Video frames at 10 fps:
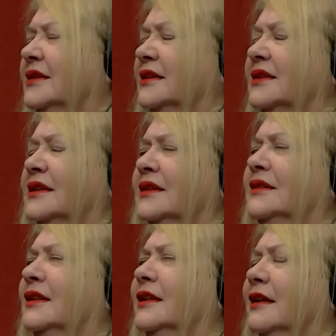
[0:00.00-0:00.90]
it's,
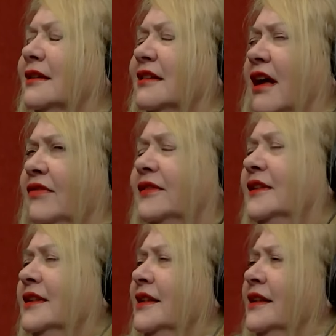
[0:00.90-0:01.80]
it's a little tough.
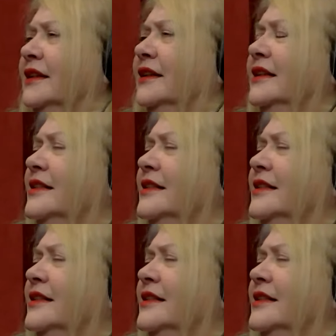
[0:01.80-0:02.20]
Yeah. There's